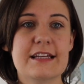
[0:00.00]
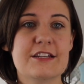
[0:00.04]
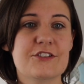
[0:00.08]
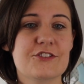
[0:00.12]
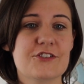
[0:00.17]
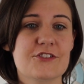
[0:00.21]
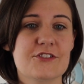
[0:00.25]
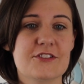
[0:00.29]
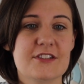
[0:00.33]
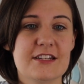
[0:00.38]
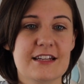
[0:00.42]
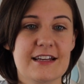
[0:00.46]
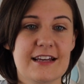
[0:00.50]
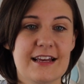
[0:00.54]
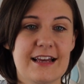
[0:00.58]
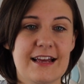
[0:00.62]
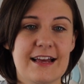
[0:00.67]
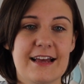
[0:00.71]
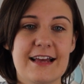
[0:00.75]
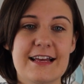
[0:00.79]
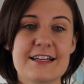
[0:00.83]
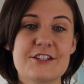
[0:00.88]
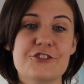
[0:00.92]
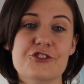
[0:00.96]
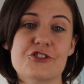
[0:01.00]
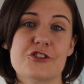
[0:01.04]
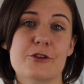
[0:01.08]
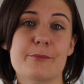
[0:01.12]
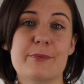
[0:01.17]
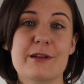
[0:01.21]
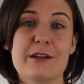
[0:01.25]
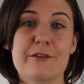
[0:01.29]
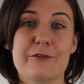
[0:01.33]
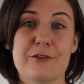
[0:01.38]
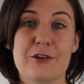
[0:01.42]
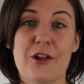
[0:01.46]
It's just a
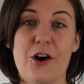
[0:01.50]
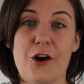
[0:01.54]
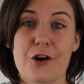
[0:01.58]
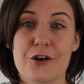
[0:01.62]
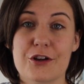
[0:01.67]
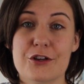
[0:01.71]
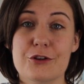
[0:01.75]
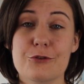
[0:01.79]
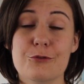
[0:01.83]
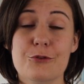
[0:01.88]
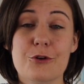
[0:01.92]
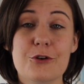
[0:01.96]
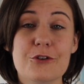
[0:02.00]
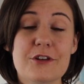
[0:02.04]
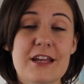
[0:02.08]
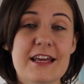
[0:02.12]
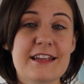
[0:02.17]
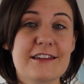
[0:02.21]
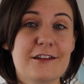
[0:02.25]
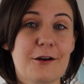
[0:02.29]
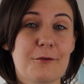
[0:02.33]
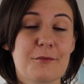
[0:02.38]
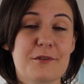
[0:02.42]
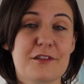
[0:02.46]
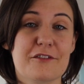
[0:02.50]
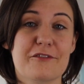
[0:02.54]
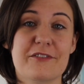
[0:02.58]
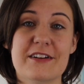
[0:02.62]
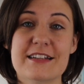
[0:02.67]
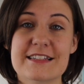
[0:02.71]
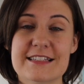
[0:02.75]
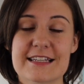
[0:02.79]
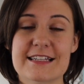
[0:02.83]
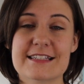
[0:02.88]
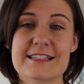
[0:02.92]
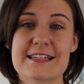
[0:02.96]
bit of luck. You could end up with a
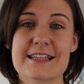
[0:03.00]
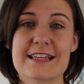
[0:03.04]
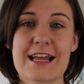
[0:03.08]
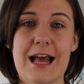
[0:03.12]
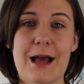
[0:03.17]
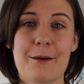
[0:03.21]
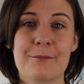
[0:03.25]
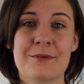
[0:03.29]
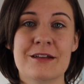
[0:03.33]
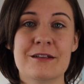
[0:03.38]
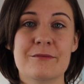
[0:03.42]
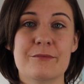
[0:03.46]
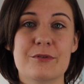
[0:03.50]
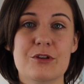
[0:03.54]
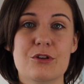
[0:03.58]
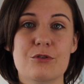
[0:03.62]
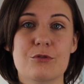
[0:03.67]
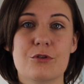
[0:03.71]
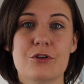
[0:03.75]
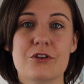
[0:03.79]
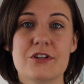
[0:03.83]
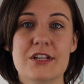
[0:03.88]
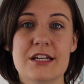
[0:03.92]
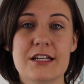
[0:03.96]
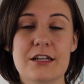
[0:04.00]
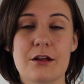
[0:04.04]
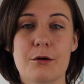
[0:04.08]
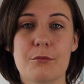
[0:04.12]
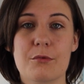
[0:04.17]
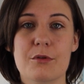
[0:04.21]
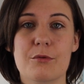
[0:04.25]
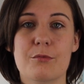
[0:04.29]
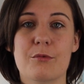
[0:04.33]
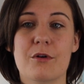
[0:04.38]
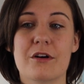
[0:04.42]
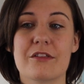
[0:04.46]
fantastic cabin, but you could end up
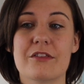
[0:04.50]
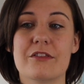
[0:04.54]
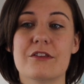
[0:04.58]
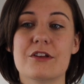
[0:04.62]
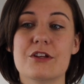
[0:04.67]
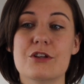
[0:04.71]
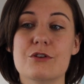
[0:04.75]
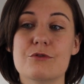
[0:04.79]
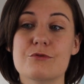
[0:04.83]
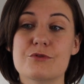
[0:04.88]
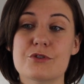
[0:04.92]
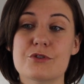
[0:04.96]
with one that you